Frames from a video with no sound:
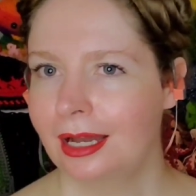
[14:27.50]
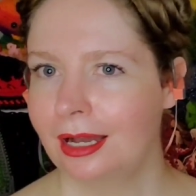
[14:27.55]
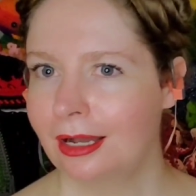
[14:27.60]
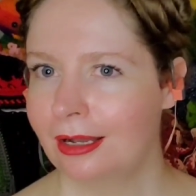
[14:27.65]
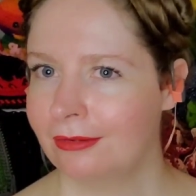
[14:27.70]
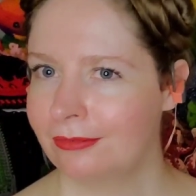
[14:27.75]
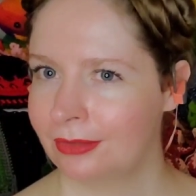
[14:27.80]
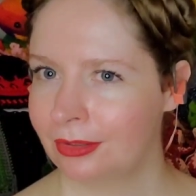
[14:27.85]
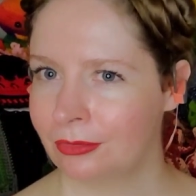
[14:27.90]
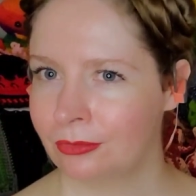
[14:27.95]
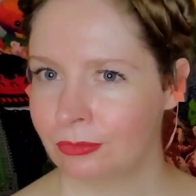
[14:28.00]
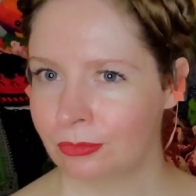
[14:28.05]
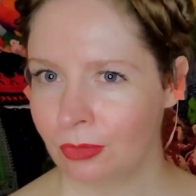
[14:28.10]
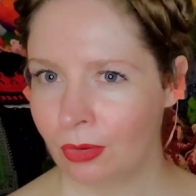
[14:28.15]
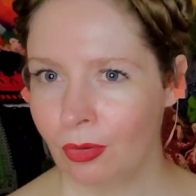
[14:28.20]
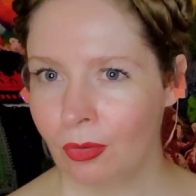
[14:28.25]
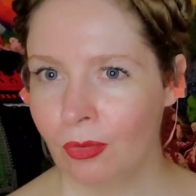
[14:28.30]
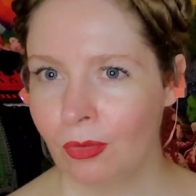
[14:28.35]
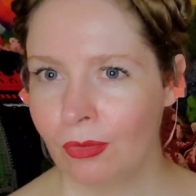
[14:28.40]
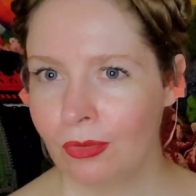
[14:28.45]
of a
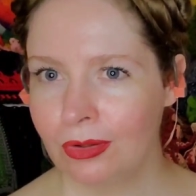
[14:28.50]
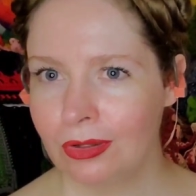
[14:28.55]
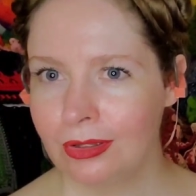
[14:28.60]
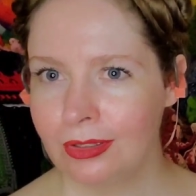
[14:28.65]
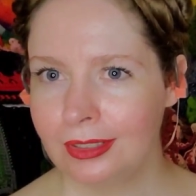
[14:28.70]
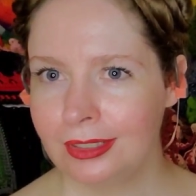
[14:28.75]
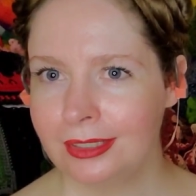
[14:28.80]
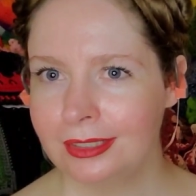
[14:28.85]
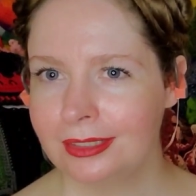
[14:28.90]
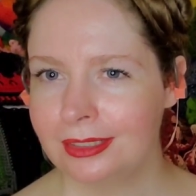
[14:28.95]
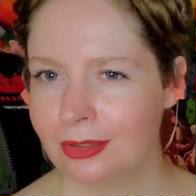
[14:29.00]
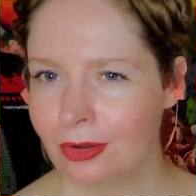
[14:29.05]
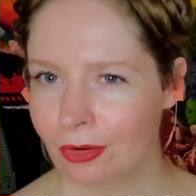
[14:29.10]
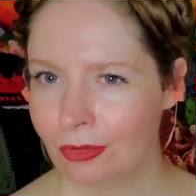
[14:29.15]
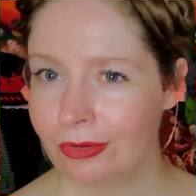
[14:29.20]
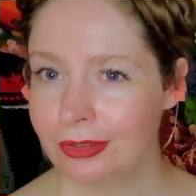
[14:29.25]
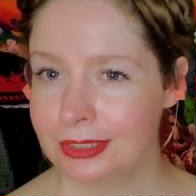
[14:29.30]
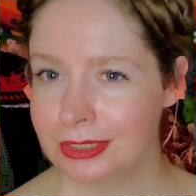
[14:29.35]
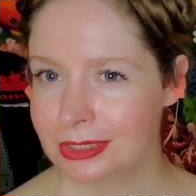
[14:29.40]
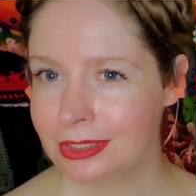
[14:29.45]
role the
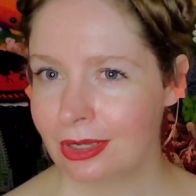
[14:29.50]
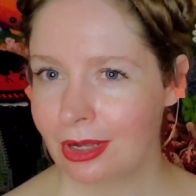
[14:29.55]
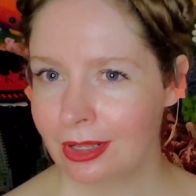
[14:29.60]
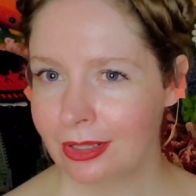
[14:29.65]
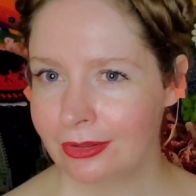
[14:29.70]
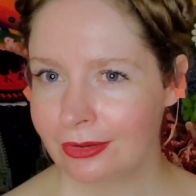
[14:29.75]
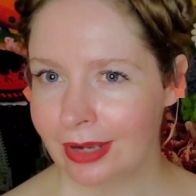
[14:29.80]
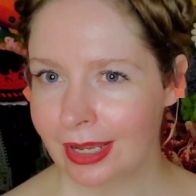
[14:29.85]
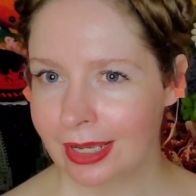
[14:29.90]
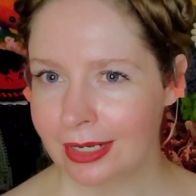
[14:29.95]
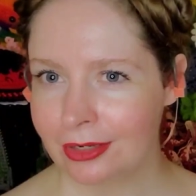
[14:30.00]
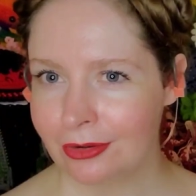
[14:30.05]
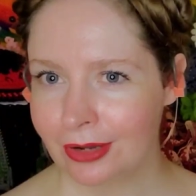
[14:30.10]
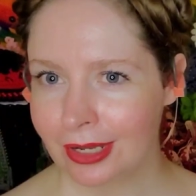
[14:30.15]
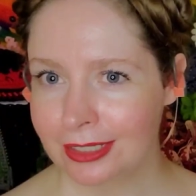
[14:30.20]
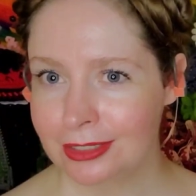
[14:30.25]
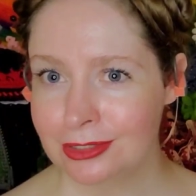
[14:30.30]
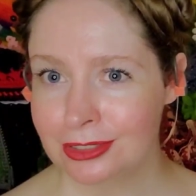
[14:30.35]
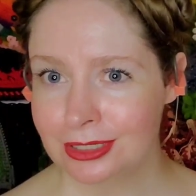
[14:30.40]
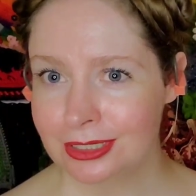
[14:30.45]
courts in Colorado
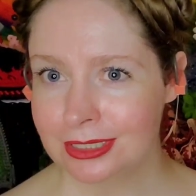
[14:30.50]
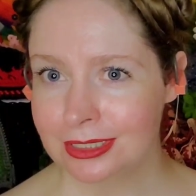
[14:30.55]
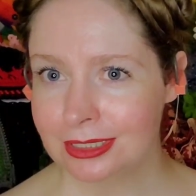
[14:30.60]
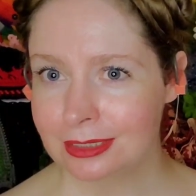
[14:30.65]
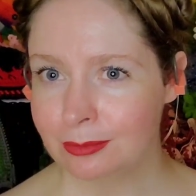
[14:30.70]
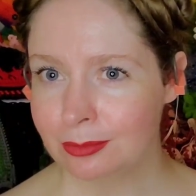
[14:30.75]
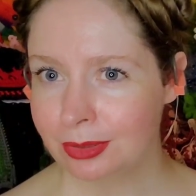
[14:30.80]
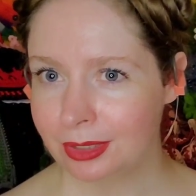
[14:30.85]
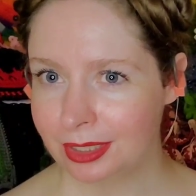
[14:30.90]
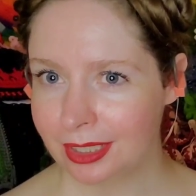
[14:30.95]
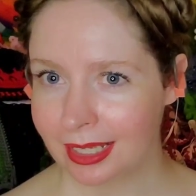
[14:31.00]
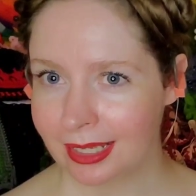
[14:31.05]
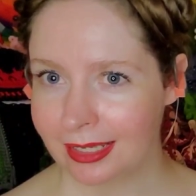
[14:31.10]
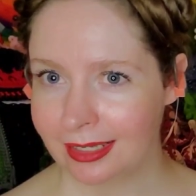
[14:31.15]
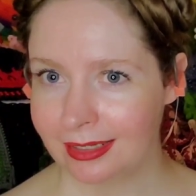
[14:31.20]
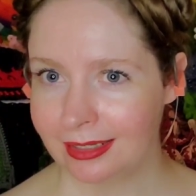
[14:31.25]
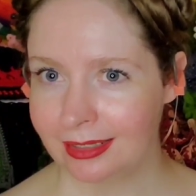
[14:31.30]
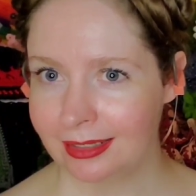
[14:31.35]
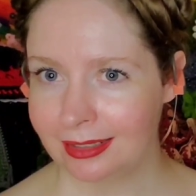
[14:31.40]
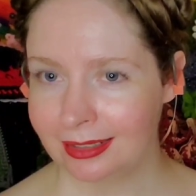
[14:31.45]
actually did
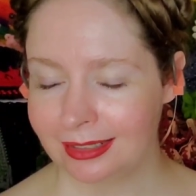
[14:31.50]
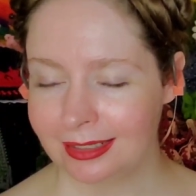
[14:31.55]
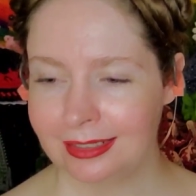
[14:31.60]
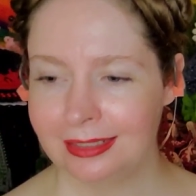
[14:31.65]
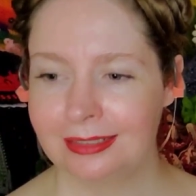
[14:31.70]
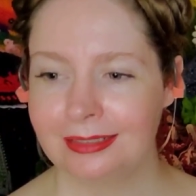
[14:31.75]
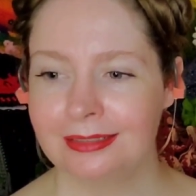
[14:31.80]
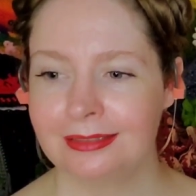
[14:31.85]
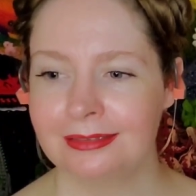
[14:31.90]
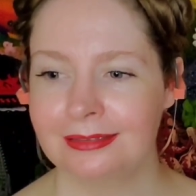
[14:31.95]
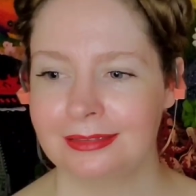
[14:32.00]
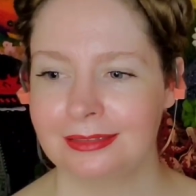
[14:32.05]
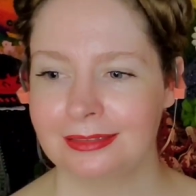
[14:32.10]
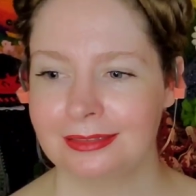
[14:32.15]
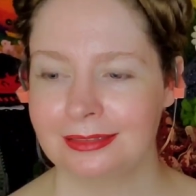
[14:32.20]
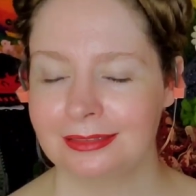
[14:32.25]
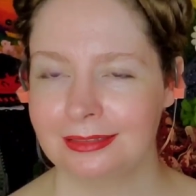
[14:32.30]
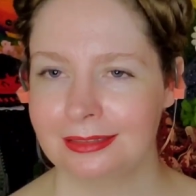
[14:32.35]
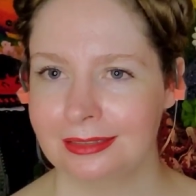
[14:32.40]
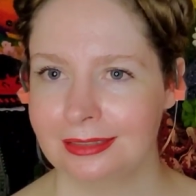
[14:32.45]
play in
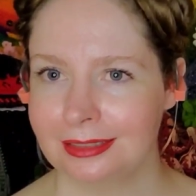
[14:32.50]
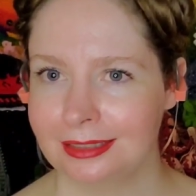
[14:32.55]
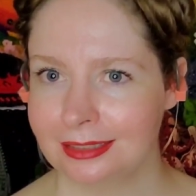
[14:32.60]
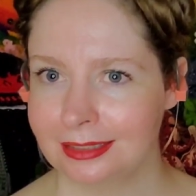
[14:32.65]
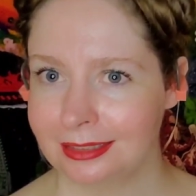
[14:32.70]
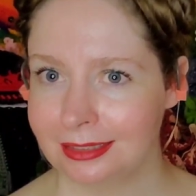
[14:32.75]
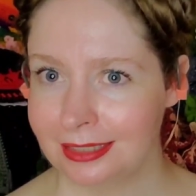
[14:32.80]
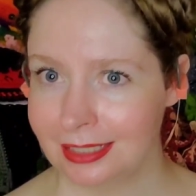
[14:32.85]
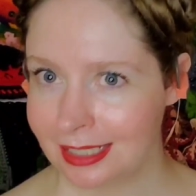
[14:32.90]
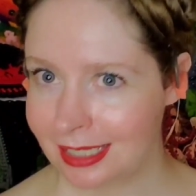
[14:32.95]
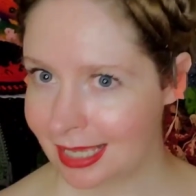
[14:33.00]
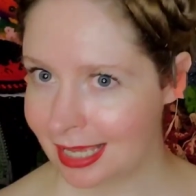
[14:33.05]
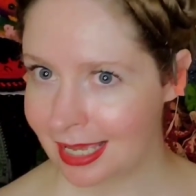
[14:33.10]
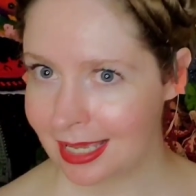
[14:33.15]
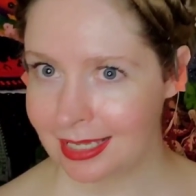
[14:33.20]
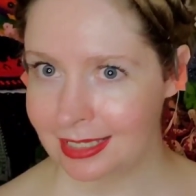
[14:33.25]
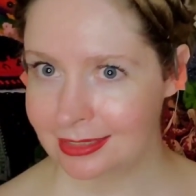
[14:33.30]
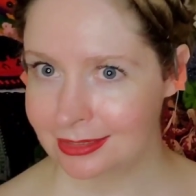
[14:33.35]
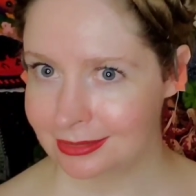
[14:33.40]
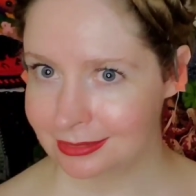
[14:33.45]
the
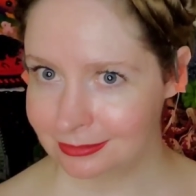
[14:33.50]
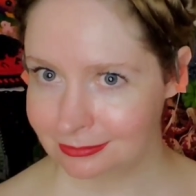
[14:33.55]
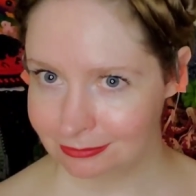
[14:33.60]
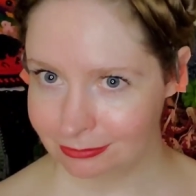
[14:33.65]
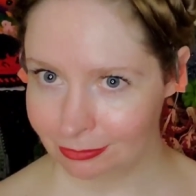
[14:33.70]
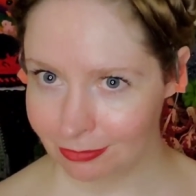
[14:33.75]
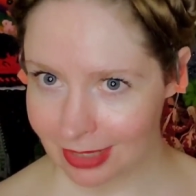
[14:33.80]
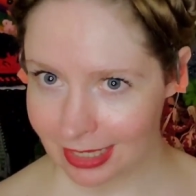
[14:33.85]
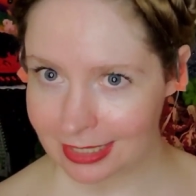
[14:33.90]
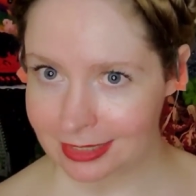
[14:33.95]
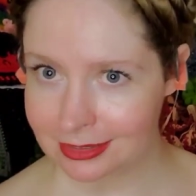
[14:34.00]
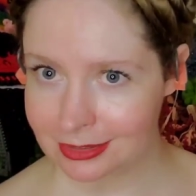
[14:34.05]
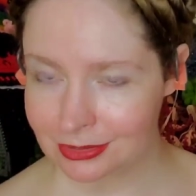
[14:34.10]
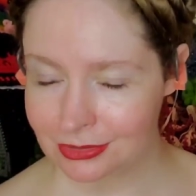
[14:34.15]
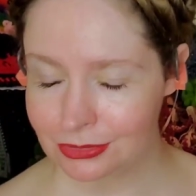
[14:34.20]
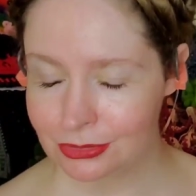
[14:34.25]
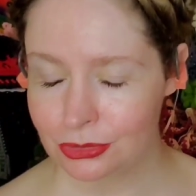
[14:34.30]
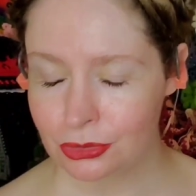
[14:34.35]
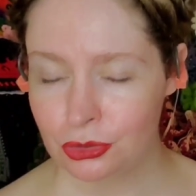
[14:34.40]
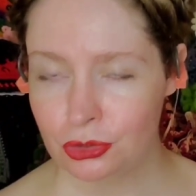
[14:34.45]
gay rights
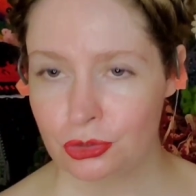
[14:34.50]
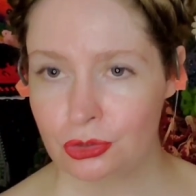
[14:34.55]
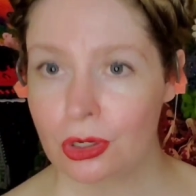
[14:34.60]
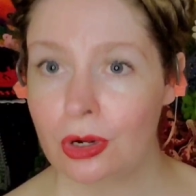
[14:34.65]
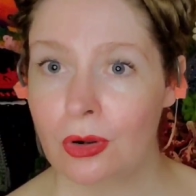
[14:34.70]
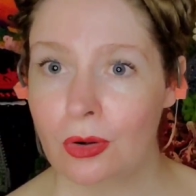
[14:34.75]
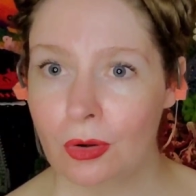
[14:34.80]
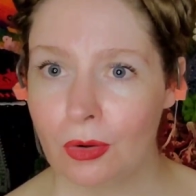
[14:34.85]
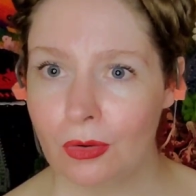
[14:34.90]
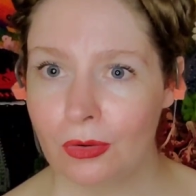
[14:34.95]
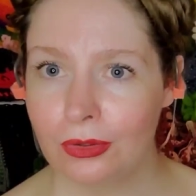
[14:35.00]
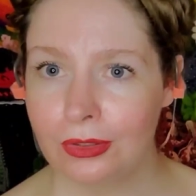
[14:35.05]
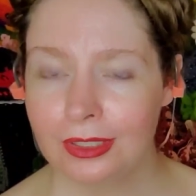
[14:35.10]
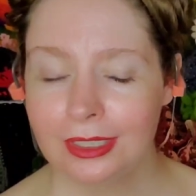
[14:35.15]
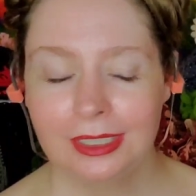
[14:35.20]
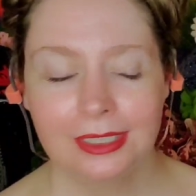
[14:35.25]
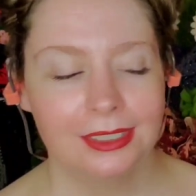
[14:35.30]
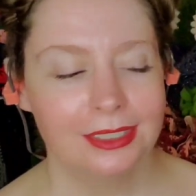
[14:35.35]
struggle.